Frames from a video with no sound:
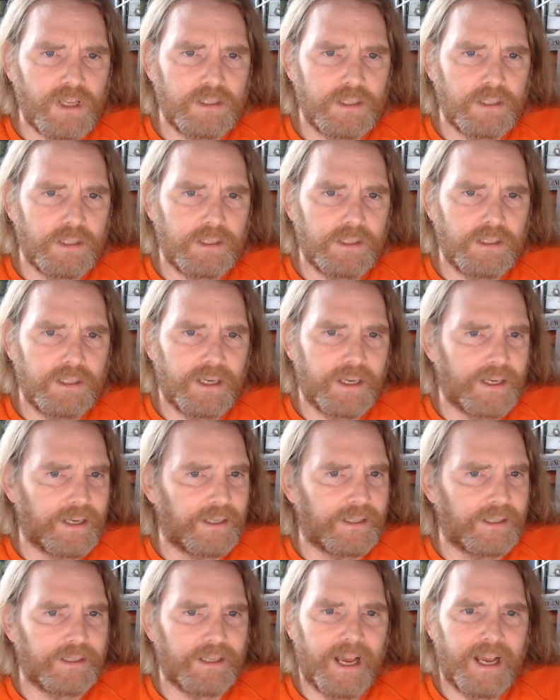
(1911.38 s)

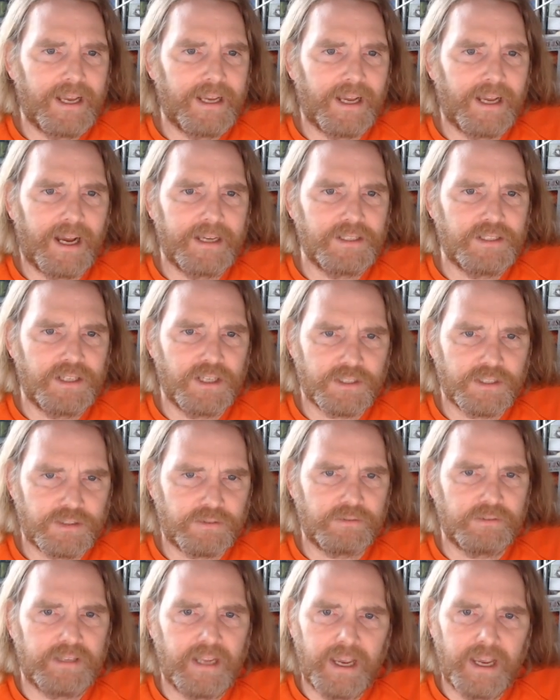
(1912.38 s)
yeah, I, I just,
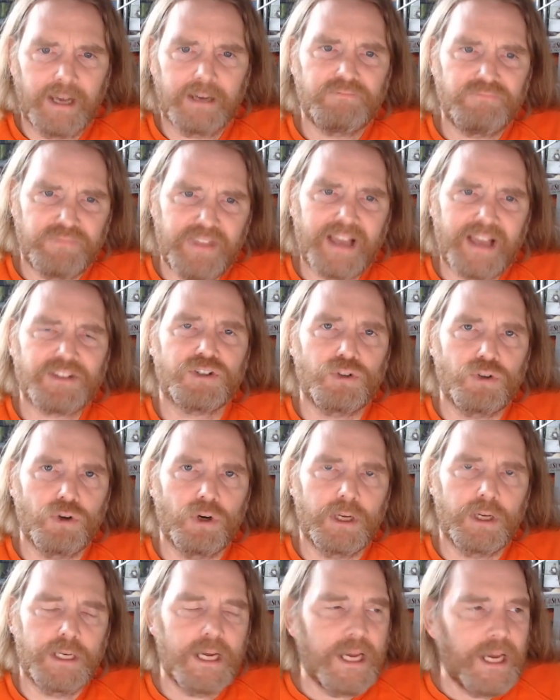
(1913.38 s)
yeah, that's
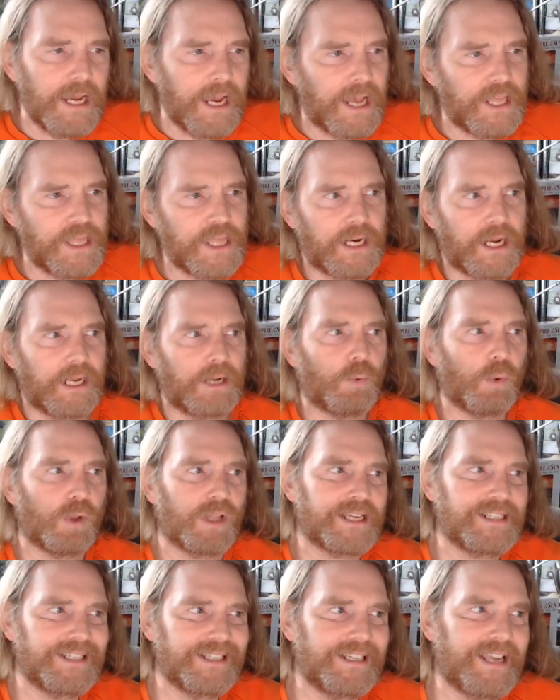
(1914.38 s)
good. And then I, well,
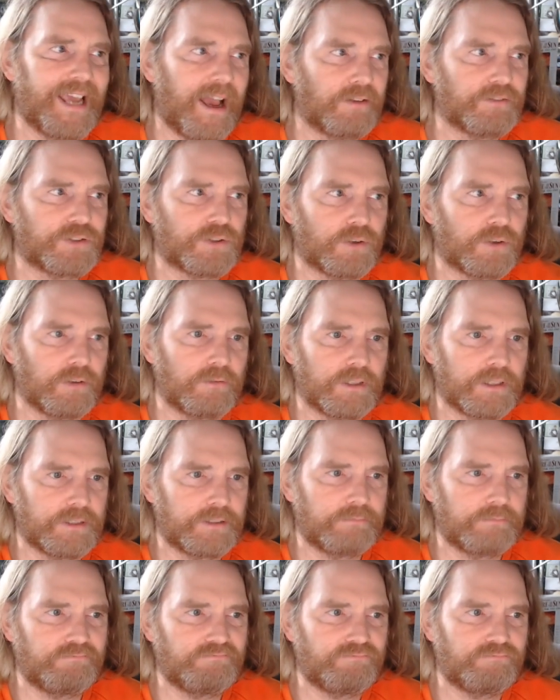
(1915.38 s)
I did have sort of a,
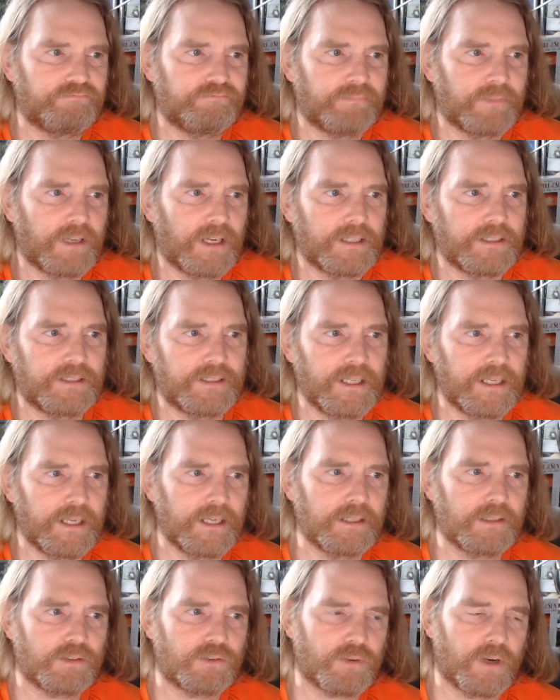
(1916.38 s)
a
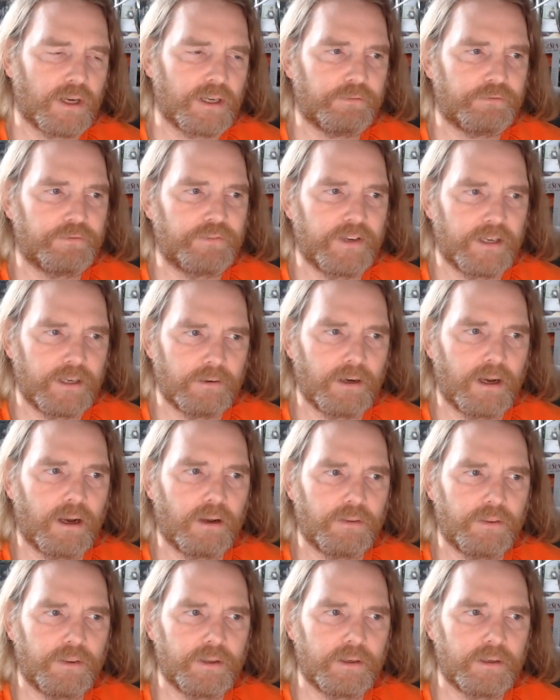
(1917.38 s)
ding trying to figure
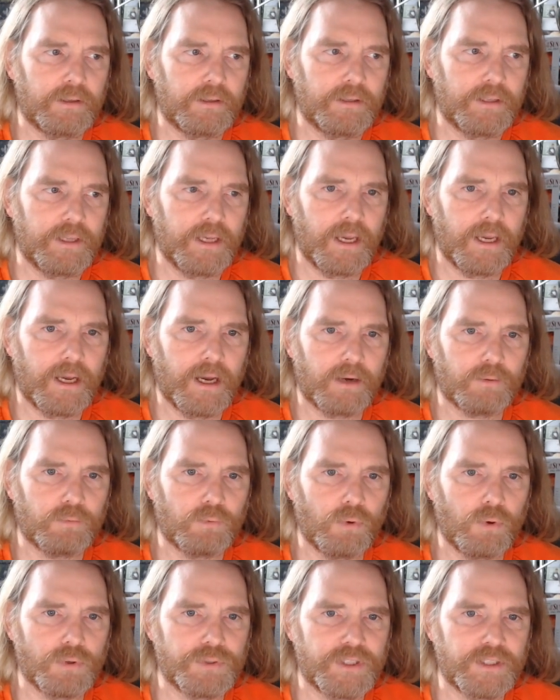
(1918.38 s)
out the, the AI
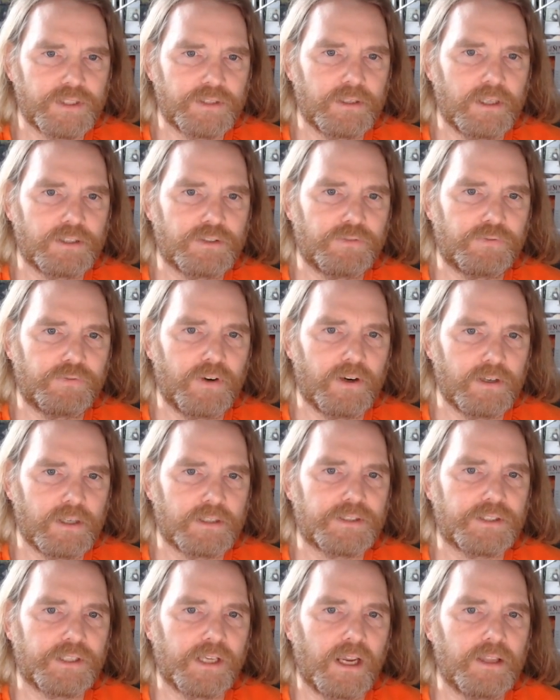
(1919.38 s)
rules. It's, it's fair to
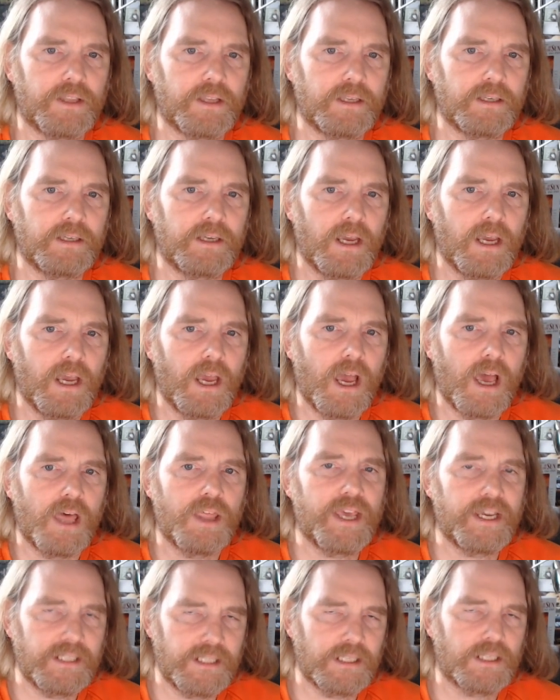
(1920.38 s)
say that
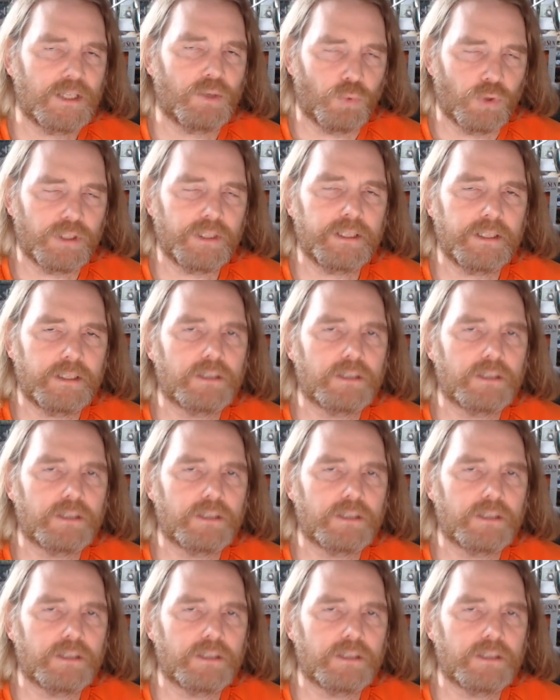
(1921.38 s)
they did a really good